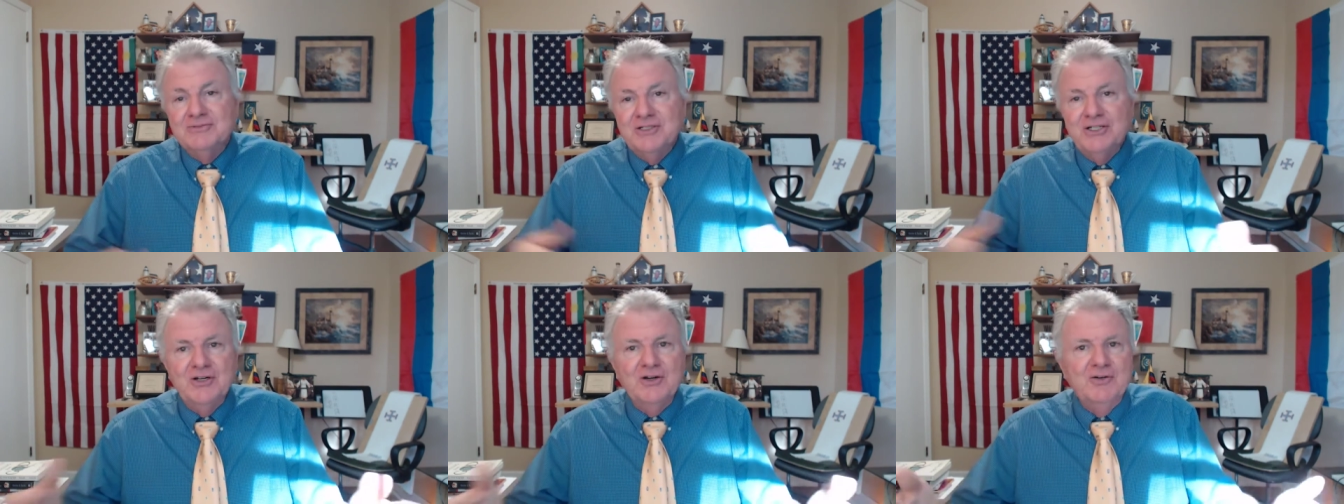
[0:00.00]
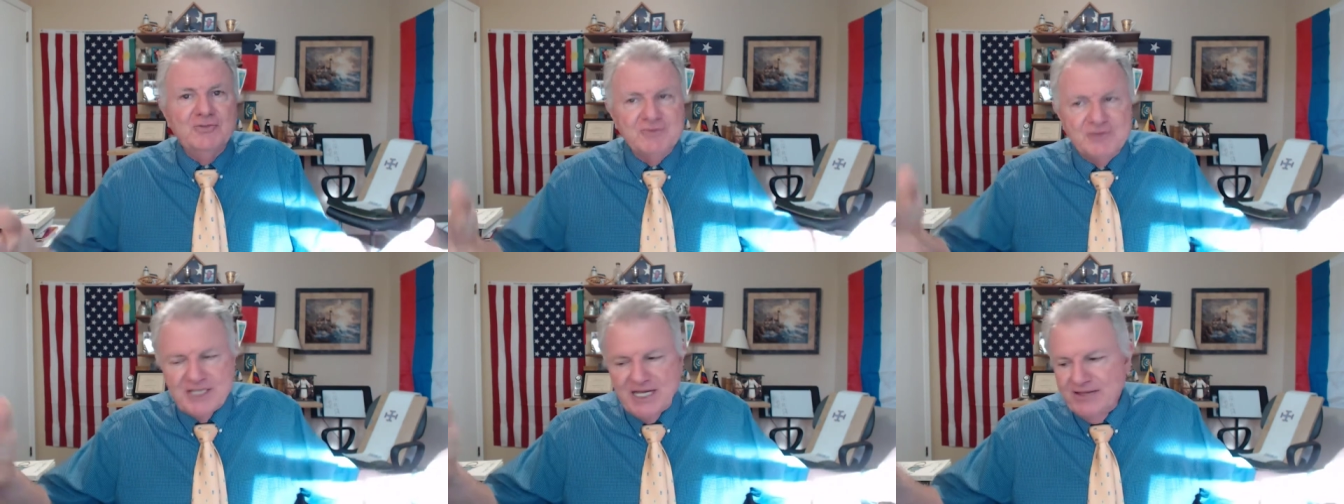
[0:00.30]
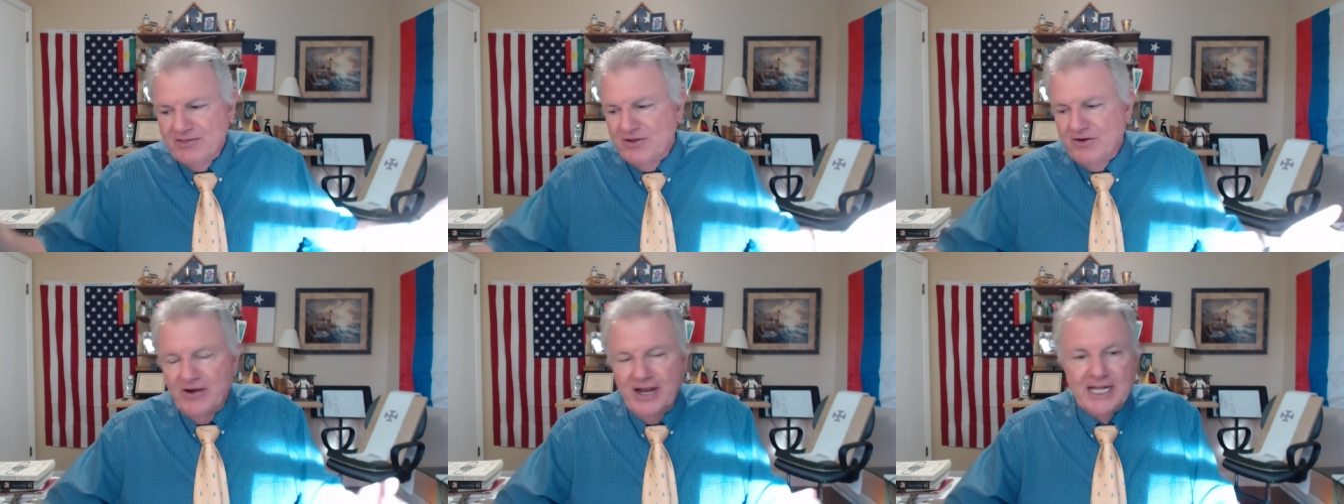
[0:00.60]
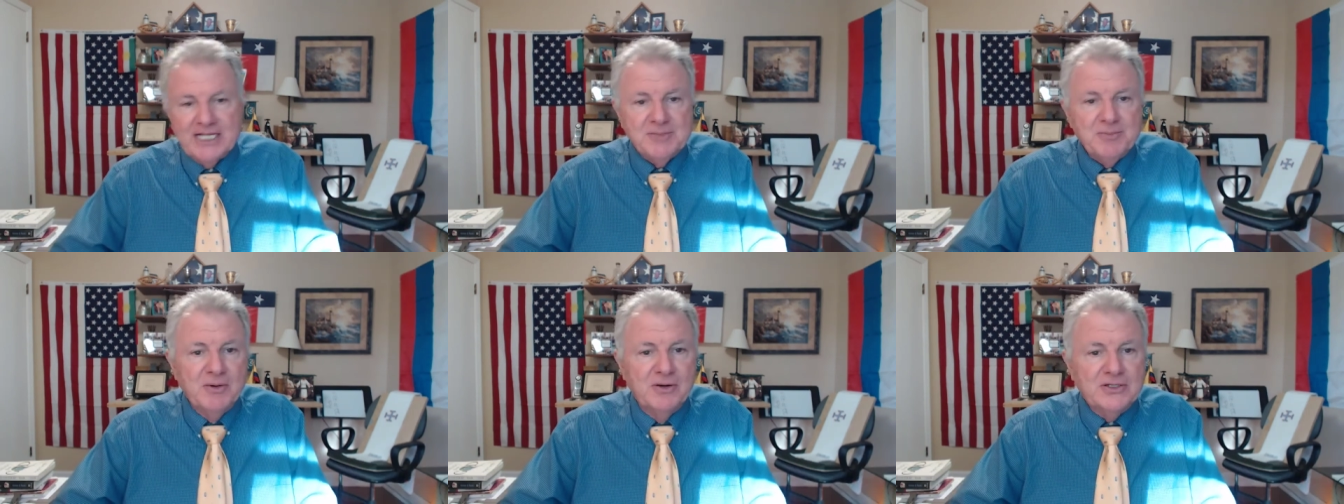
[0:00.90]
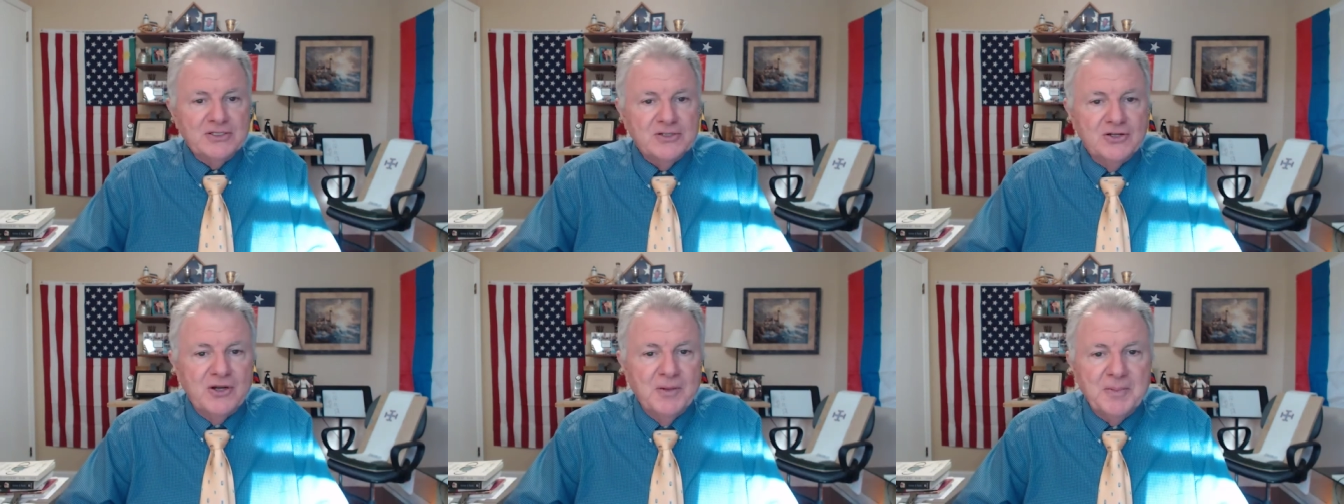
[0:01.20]
you know, say they're
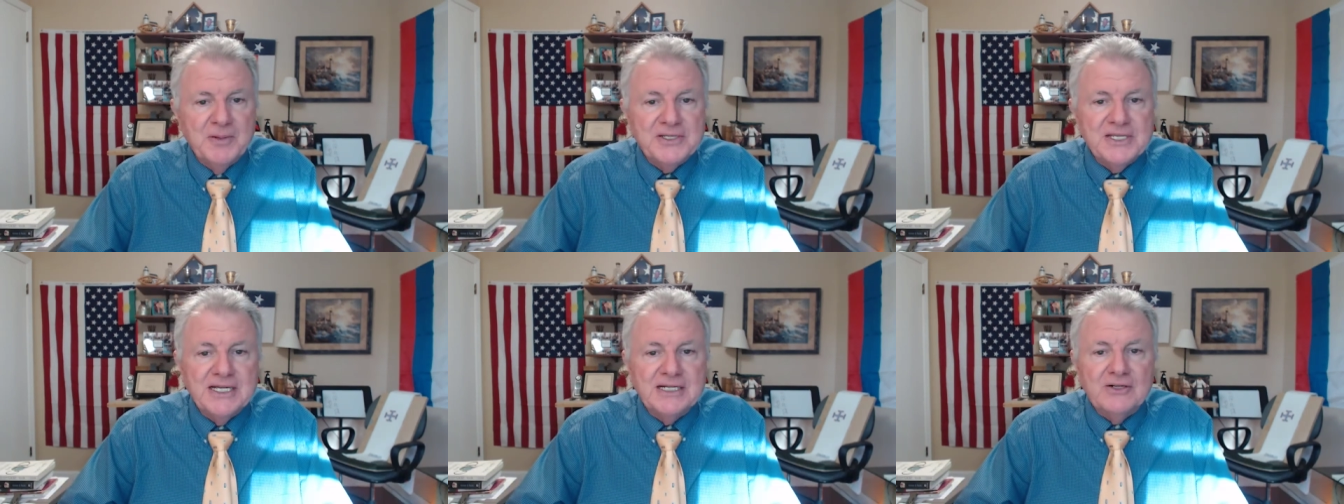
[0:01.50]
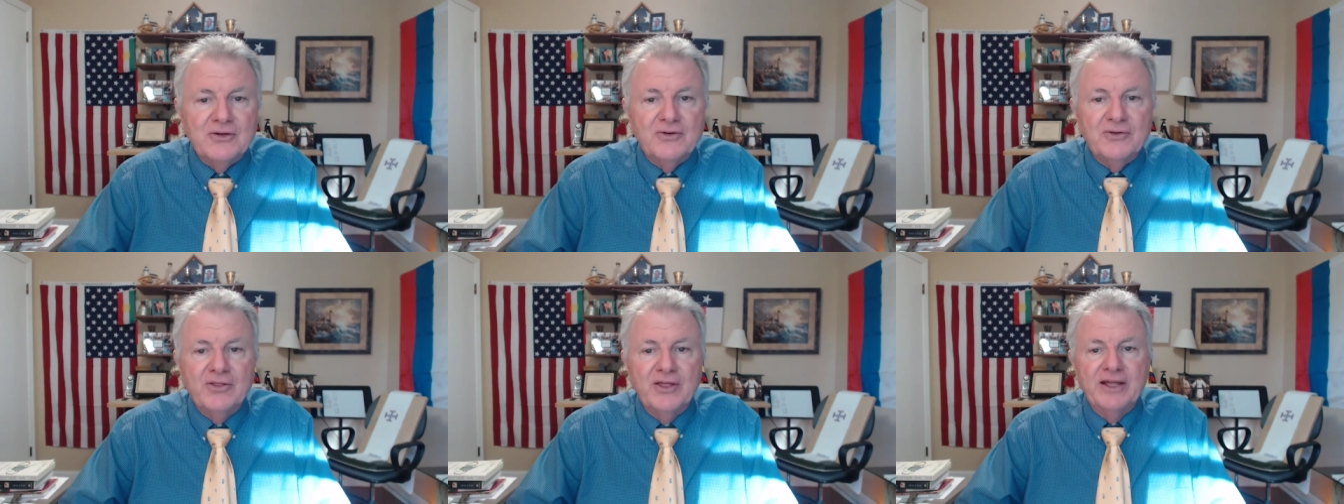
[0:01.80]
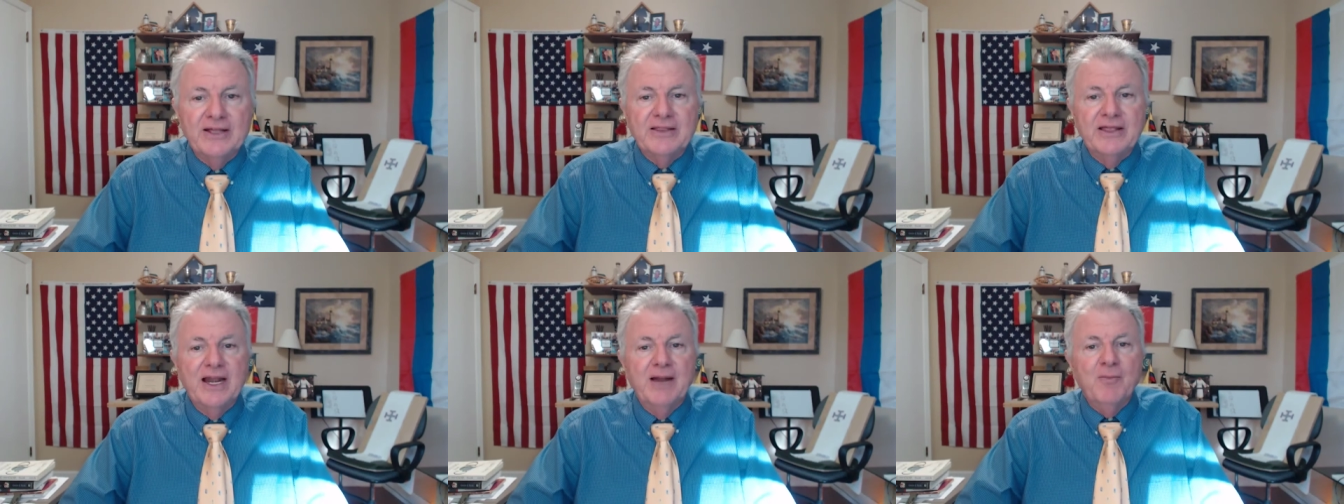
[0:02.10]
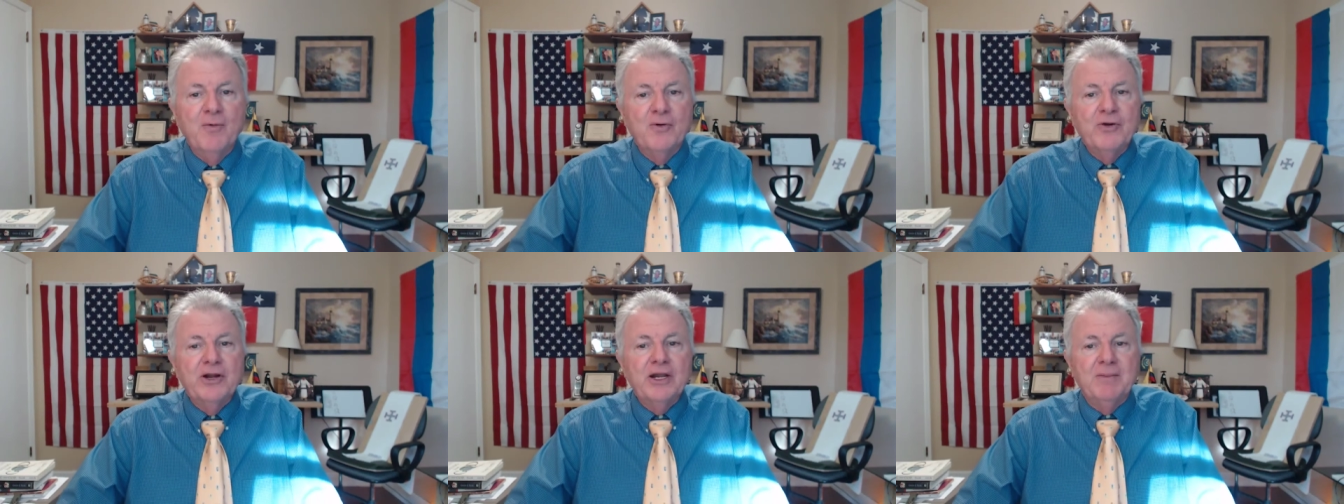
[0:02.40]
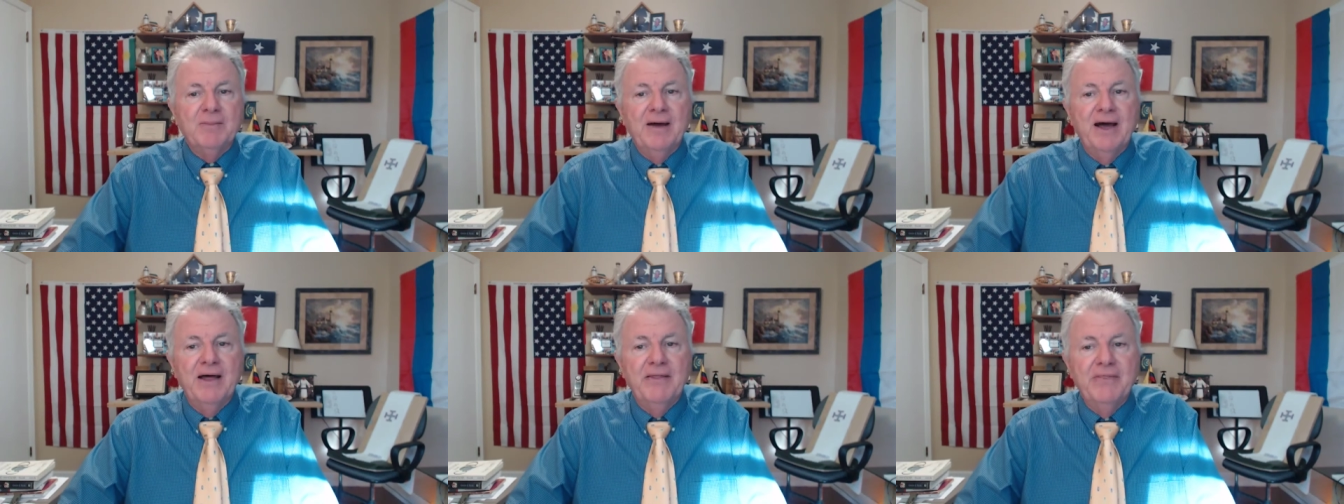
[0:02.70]
experts on a particular thing that I'm worried
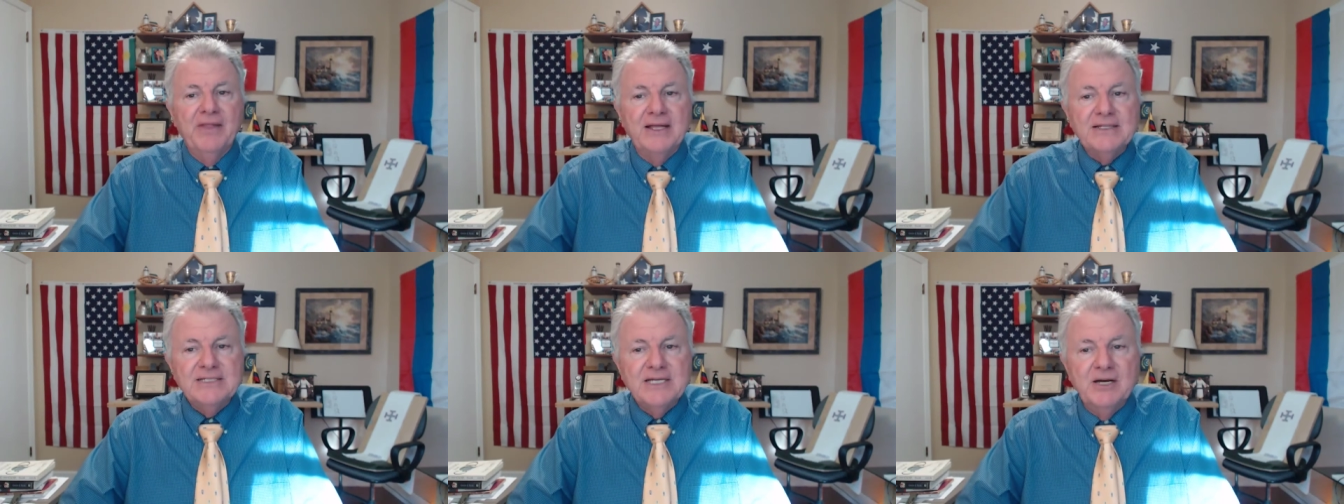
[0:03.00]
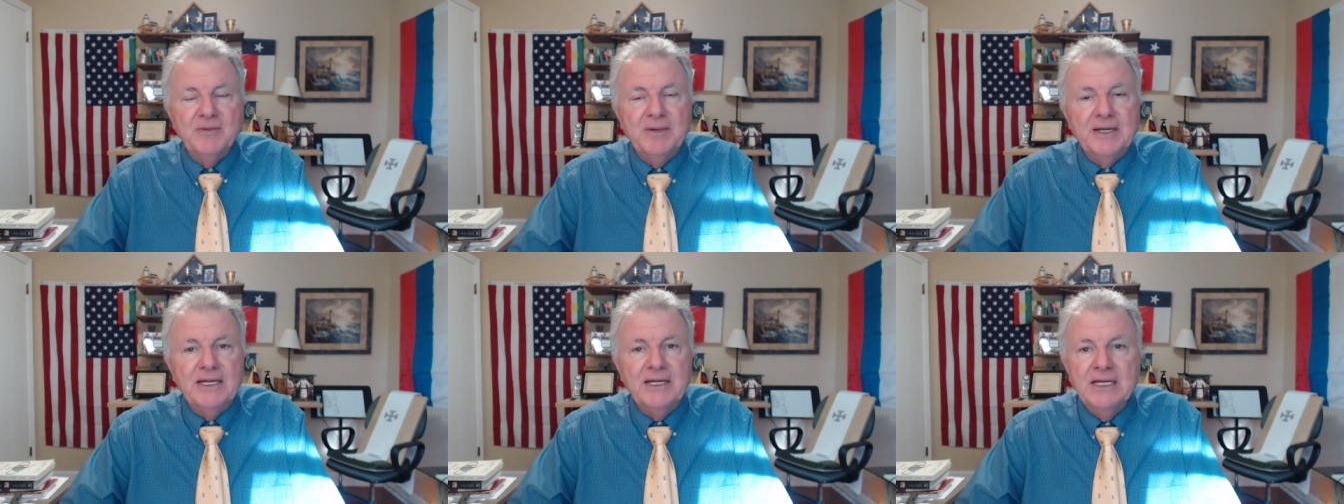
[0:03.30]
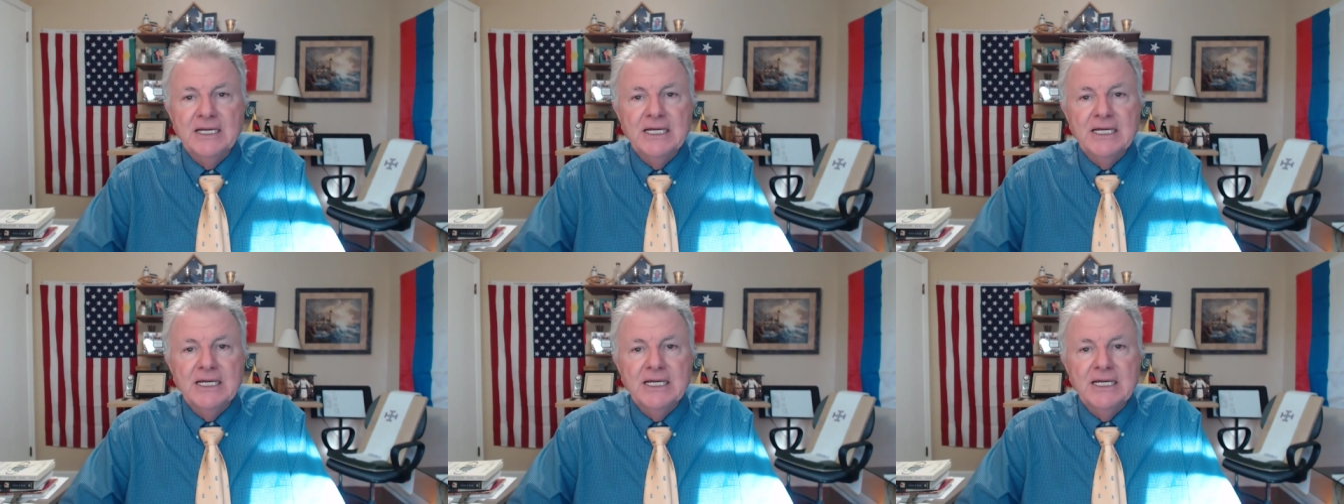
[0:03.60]
about, and they tell me,